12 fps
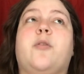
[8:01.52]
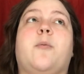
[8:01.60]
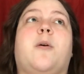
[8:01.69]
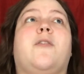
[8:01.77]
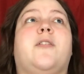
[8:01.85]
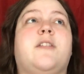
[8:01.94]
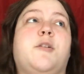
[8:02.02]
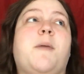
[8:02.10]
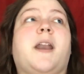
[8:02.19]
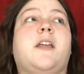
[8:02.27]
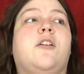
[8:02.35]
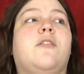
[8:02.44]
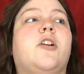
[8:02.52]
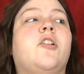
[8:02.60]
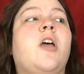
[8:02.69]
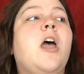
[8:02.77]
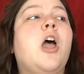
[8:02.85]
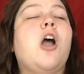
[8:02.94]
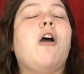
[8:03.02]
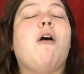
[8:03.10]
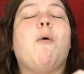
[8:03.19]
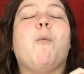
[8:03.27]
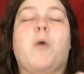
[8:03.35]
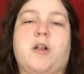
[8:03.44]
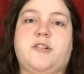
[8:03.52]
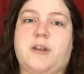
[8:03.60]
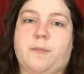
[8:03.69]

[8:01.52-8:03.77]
with the Marvel Cinematic Universe, watch